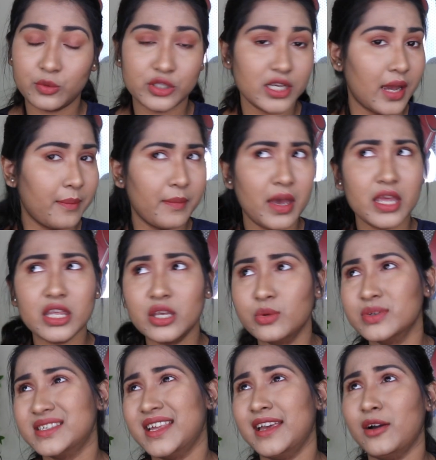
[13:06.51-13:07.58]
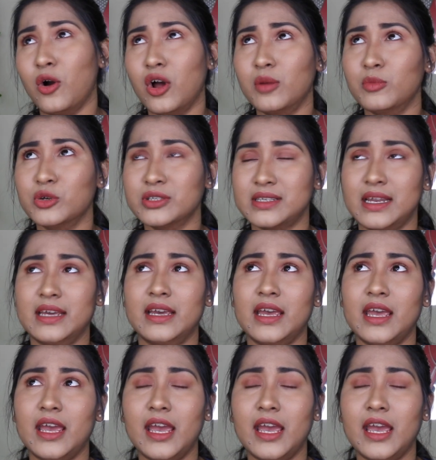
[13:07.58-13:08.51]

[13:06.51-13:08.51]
which I'm using almost like